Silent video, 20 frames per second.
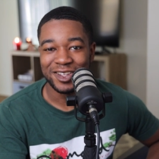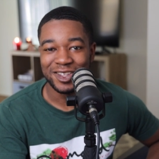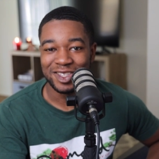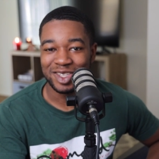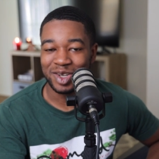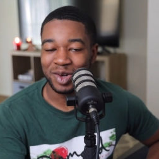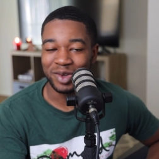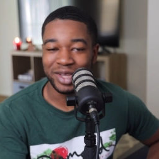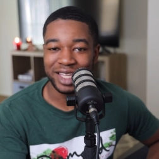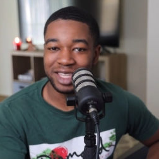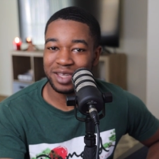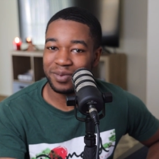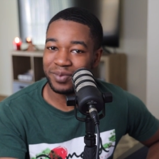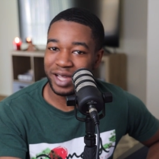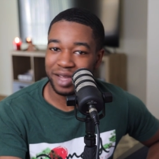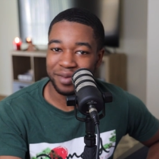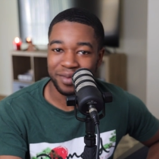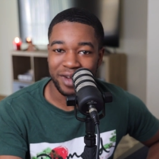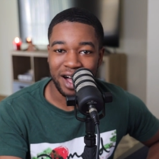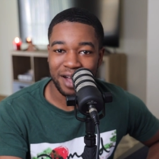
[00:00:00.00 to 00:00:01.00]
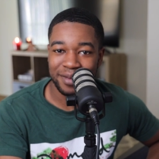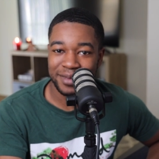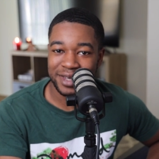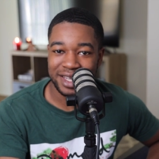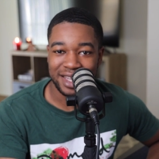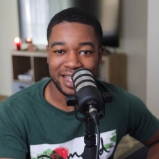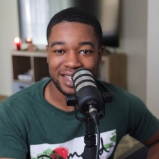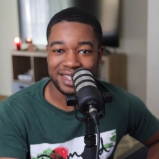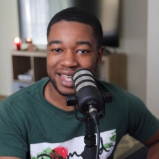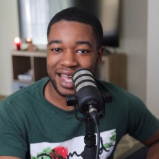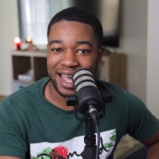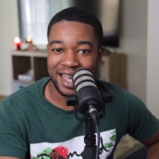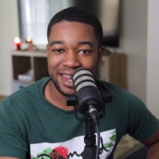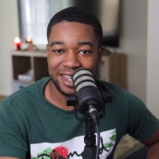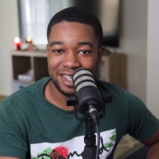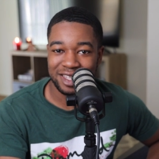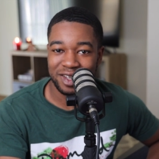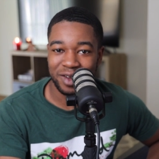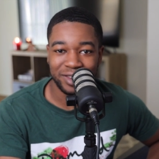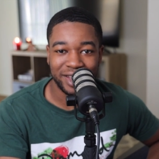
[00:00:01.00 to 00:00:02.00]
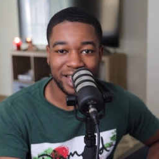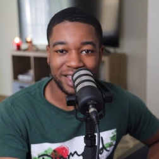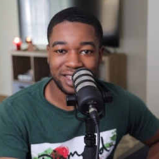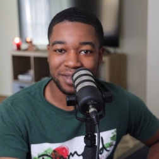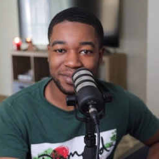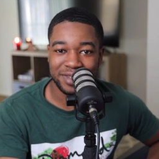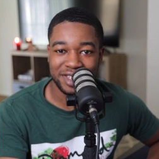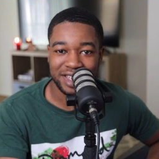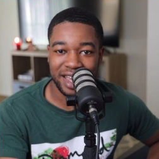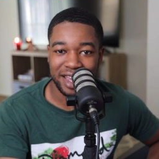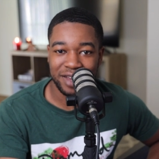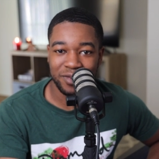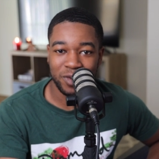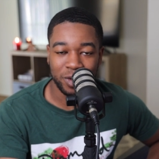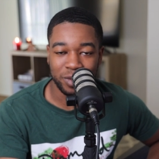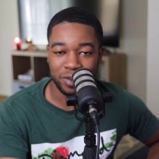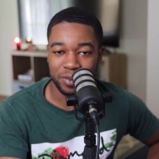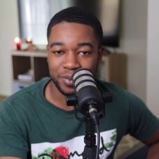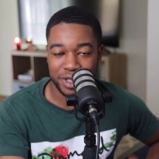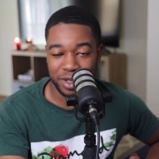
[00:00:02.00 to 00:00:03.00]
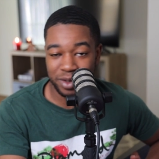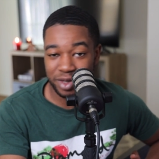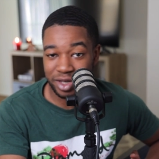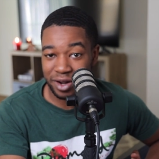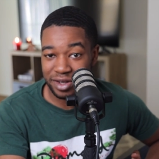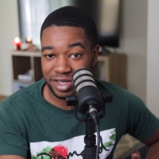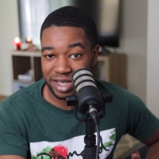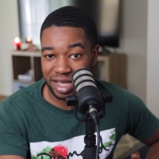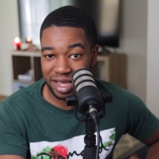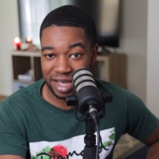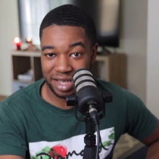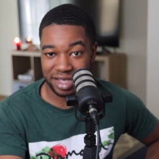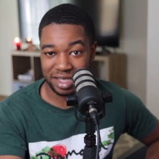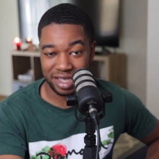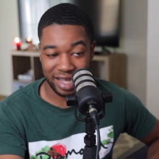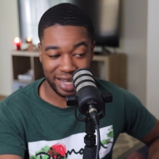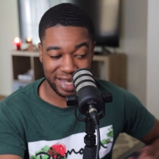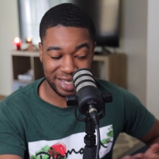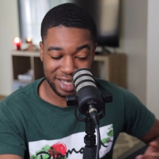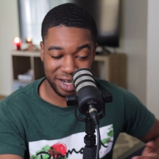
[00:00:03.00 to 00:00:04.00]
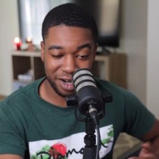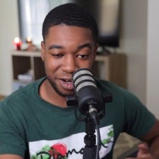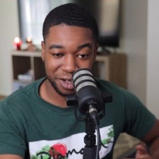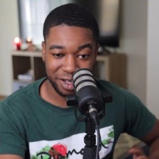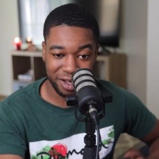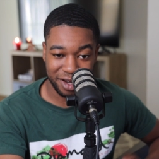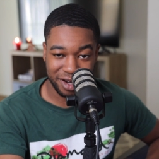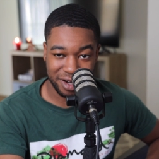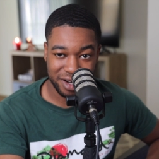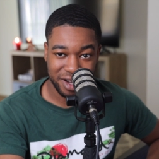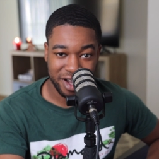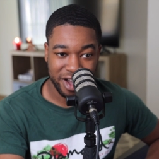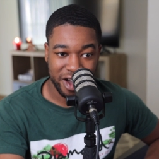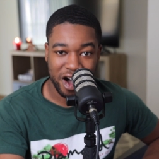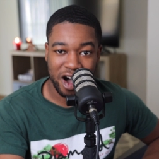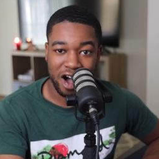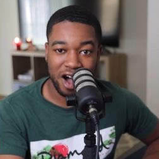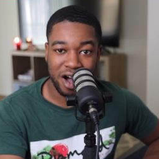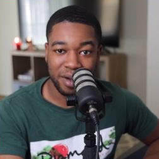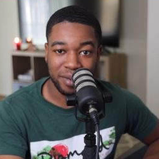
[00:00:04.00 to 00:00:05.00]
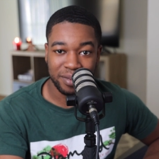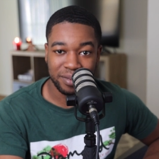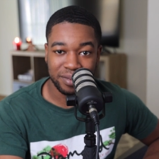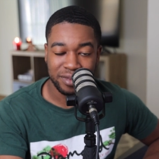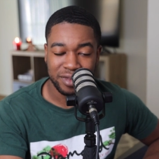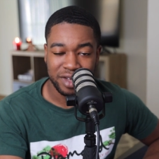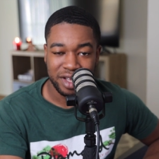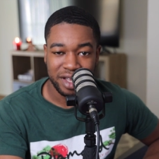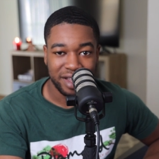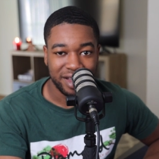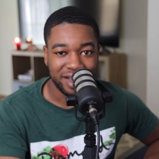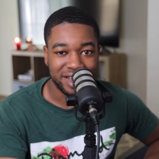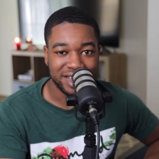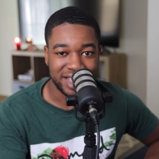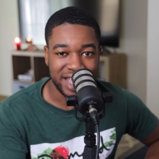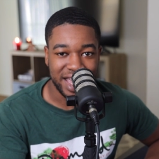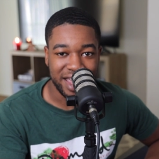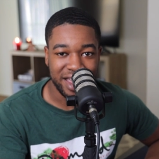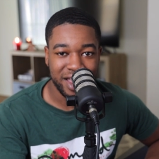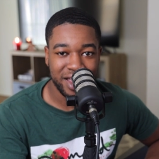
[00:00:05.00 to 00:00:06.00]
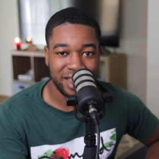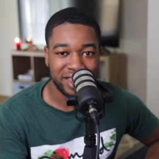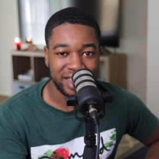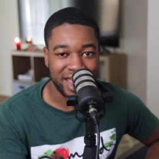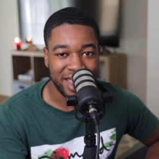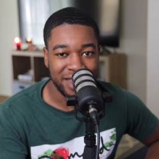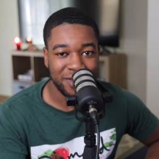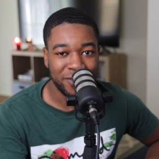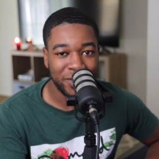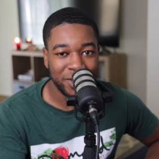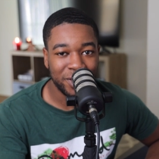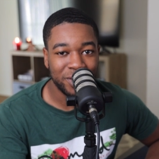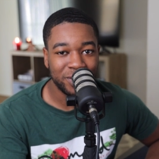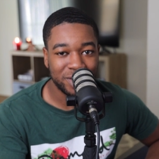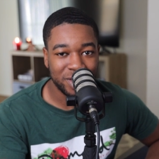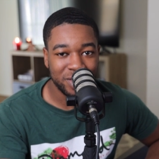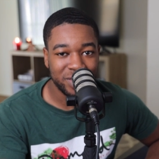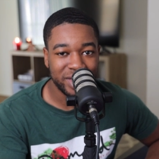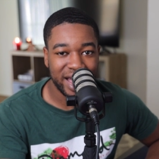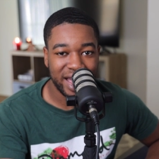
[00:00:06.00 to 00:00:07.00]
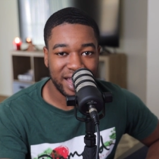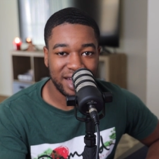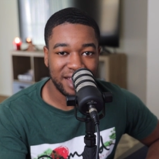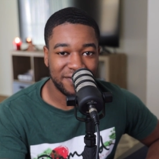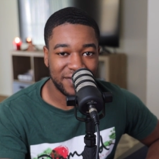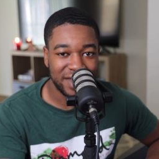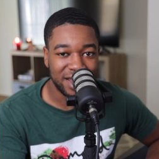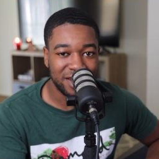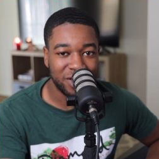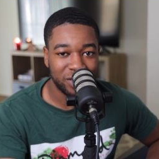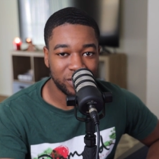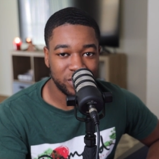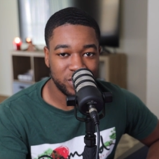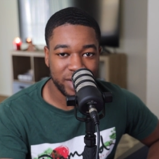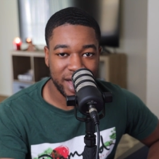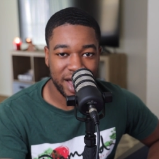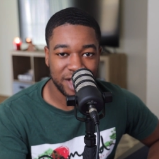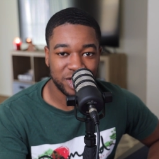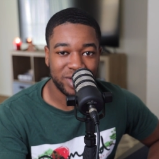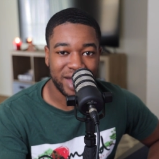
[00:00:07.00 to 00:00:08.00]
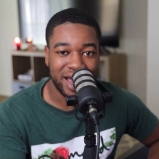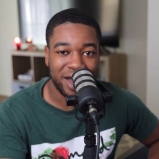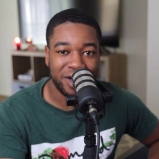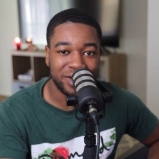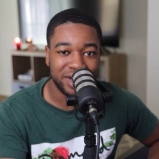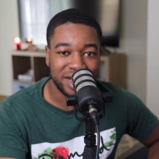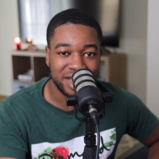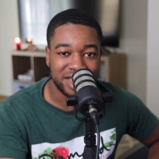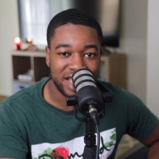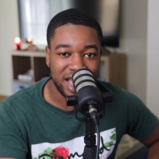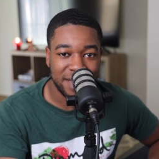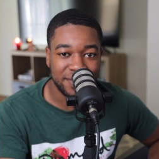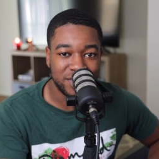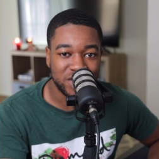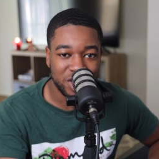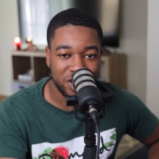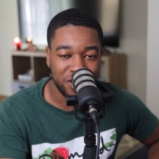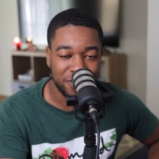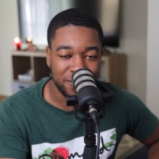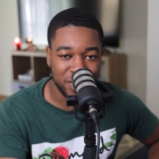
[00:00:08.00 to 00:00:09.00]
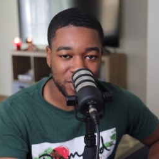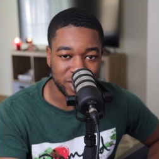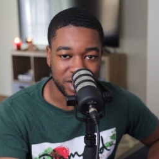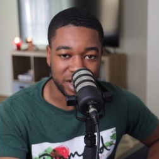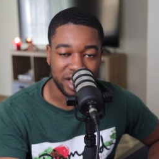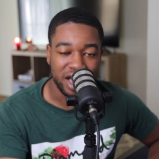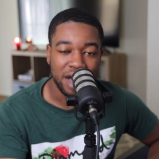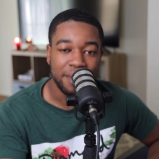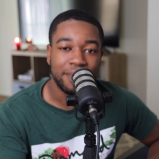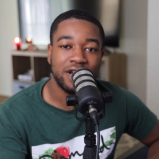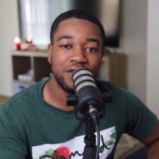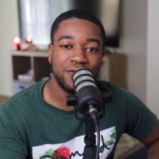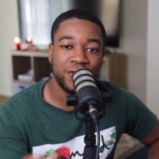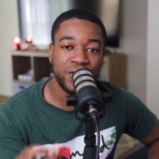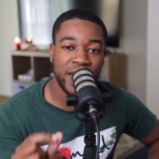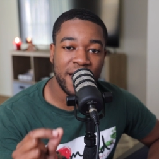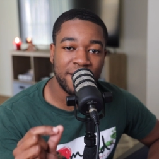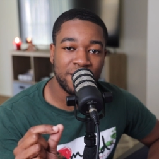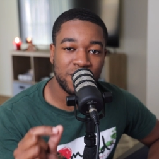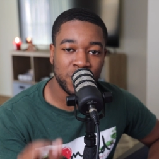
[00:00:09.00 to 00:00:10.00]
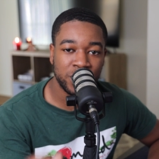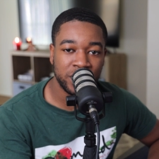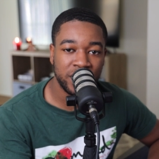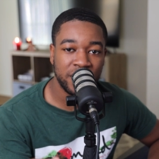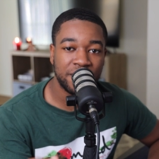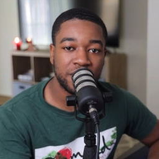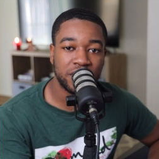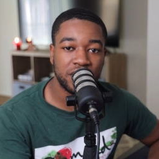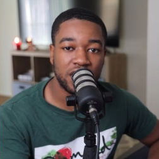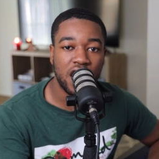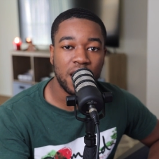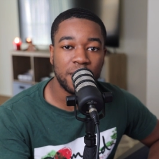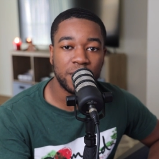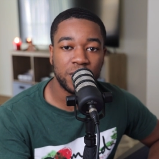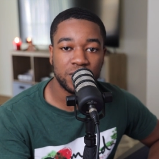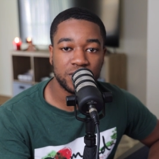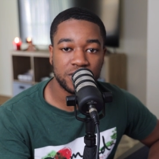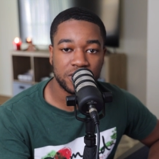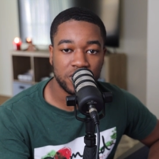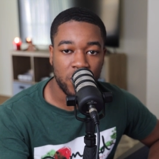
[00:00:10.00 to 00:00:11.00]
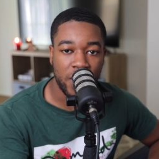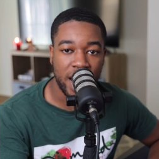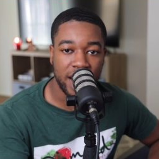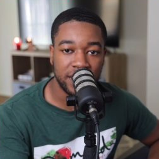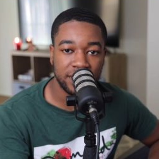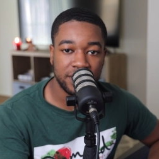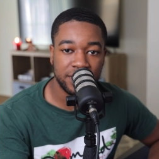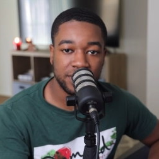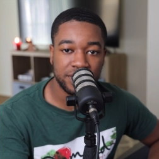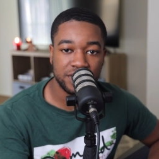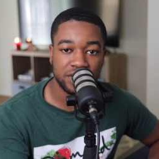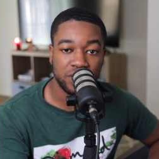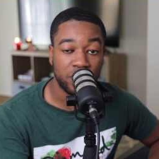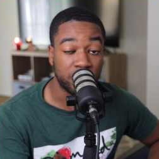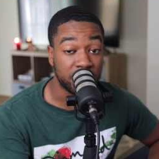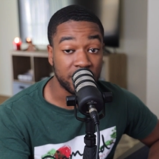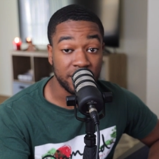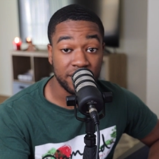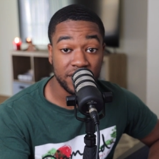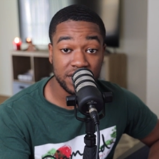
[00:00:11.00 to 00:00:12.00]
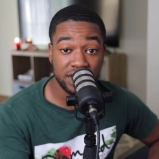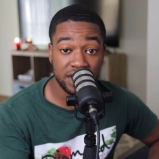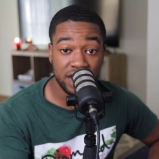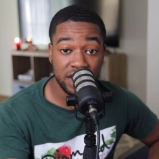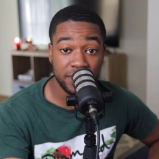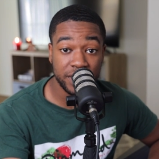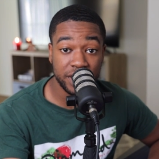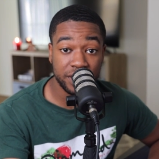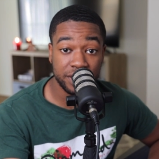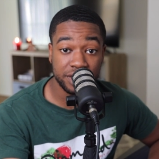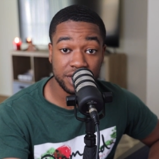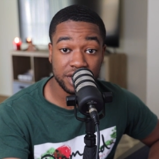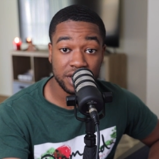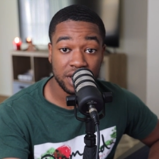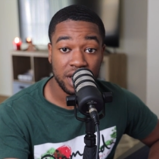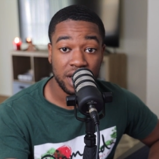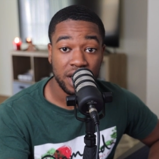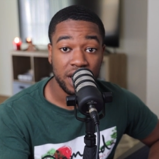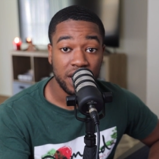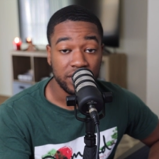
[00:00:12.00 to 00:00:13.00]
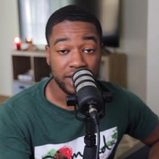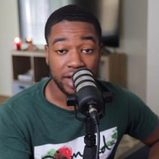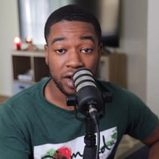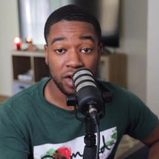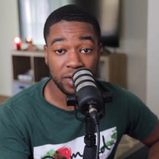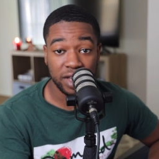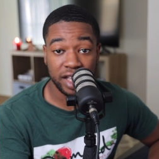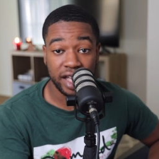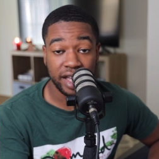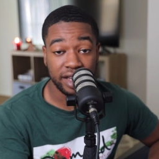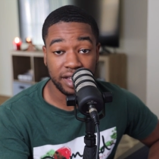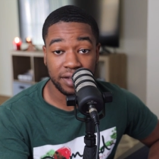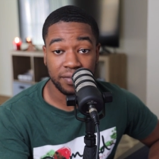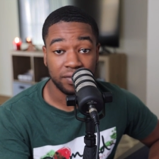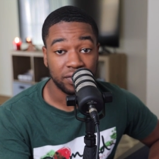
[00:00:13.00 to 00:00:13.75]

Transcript: Don't let them play mommy and daddy. Don't let them say, well, platoon sergeant said this, like I said earlier, because they will do that if they know that you guys are not on the same sheet of music. But if you have really phenomenal squad leaders or even team leaders, they'll be like,